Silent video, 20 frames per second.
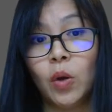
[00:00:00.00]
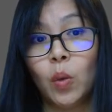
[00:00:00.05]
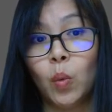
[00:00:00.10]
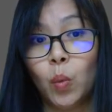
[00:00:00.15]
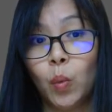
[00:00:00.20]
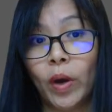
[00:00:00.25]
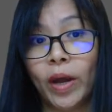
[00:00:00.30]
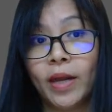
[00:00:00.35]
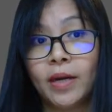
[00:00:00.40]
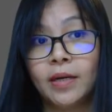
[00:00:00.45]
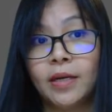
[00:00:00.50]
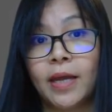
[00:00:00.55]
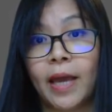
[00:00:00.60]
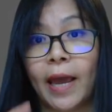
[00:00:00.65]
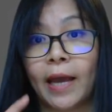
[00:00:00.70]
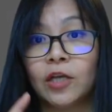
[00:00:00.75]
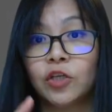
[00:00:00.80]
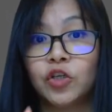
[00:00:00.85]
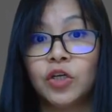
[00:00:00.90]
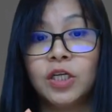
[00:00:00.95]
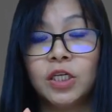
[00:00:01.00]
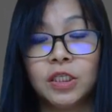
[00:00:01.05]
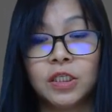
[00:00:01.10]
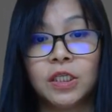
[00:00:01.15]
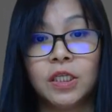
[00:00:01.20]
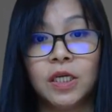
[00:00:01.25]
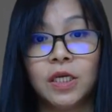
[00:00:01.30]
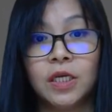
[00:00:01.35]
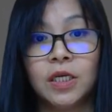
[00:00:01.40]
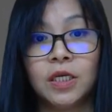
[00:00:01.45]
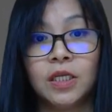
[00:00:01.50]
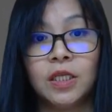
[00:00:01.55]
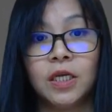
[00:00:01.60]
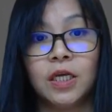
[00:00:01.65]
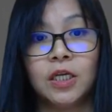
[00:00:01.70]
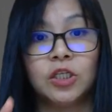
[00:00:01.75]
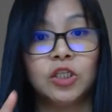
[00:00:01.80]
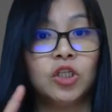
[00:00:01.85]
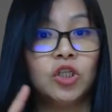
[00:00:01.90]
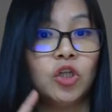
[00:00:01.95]
when the action is needed
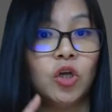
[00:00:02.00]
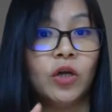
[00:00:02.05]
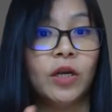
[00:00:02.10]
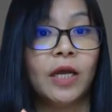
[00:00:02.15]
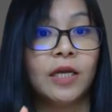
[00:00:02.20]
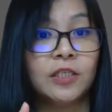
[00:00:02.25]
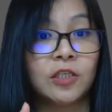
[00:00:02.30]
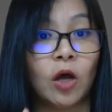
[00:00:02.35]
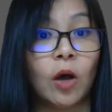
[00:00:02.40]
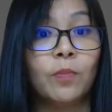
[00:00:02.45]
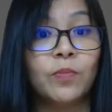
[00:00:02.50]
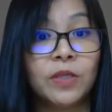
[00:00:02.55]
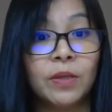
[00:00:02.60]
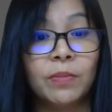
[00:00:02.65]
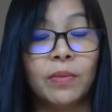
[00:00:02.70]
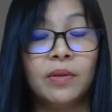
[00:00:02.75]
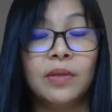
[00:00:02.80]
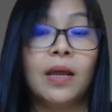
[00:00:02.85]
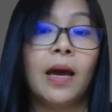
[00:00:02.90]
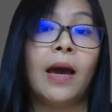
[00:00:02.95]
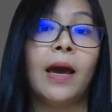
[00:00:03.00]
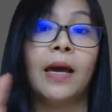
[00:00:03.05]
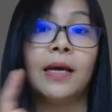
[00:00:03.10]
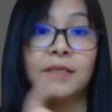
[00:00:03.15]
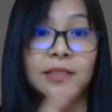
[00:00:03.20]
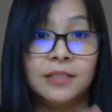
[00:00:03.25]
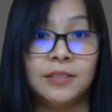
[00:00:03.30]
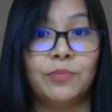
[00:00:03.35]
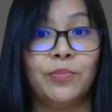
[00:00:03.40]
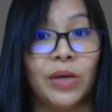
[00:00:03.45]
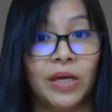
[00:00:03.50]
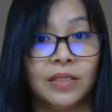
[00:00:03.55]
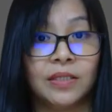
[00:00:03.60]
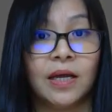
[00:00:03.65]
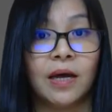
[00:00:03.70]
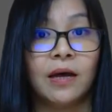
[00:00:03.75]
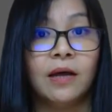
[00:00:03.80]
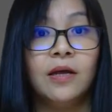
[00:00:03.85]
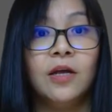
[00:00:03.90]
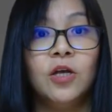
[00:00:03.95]
is not as optimum as the
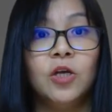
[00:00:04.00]
beta.